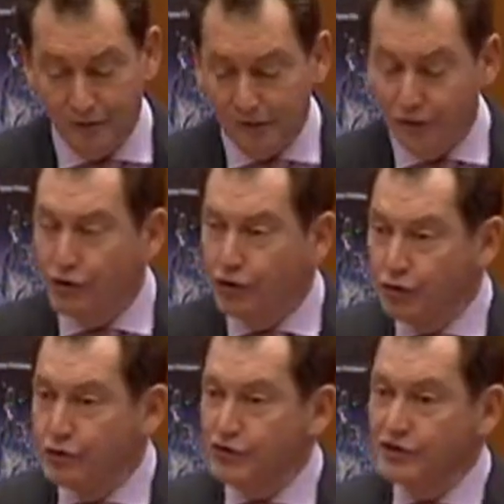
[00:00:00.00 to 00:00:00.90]
The
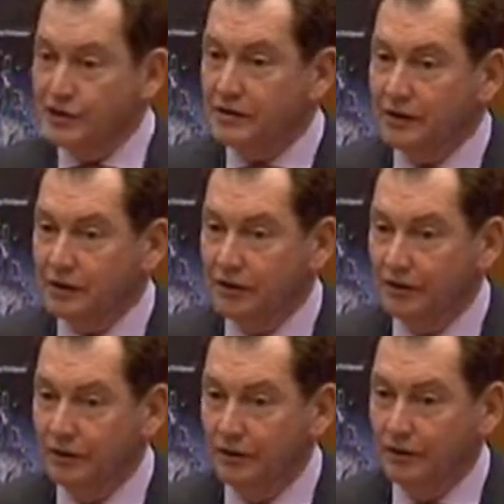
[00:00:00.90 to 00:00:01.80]
new city
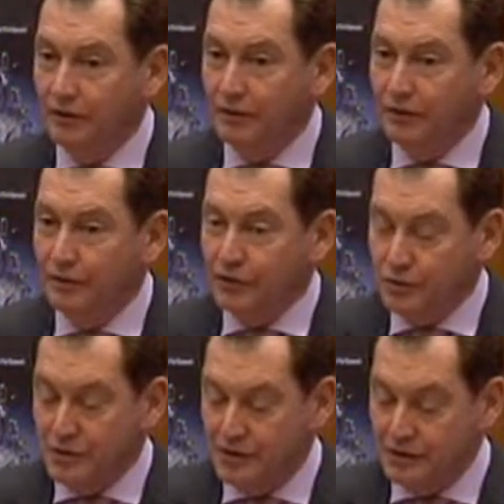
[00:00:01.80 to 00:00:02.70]

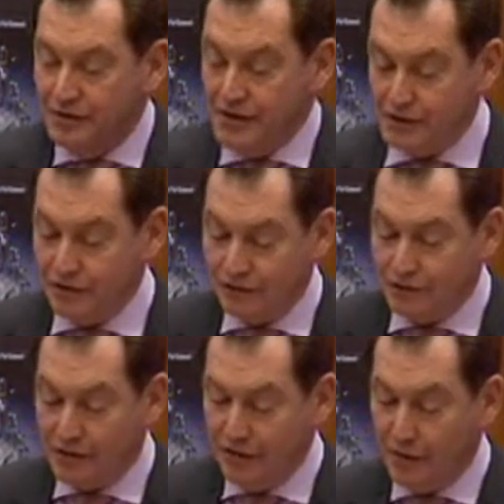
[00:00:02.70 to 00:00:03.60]
between the
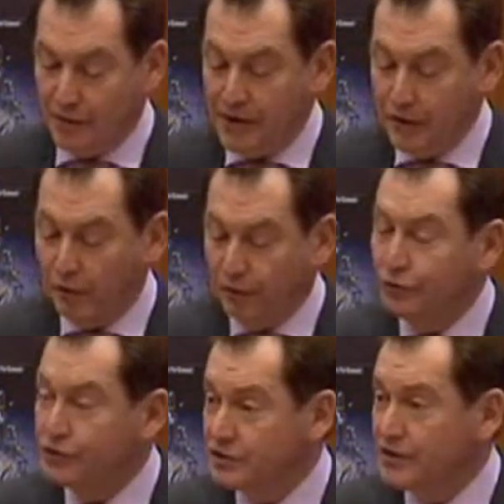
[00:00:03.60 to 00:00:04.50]
desert and the pale
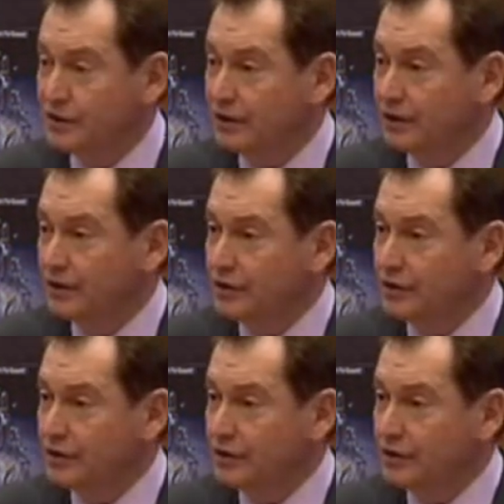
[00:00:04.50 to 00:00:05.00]
blue sea